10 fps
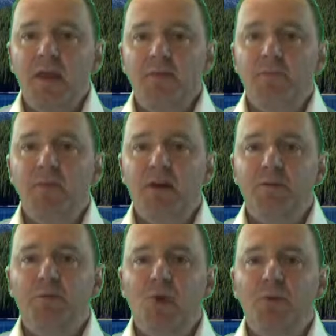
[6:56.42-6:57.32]

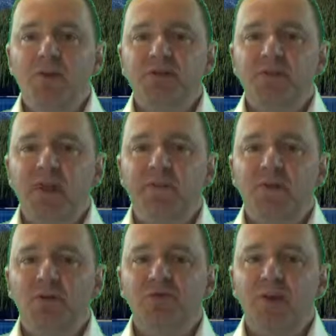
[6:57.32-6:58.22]
inappropriate stuff
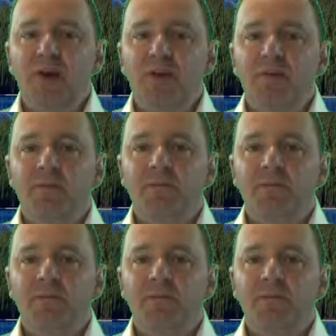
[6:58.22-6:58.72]
goes on.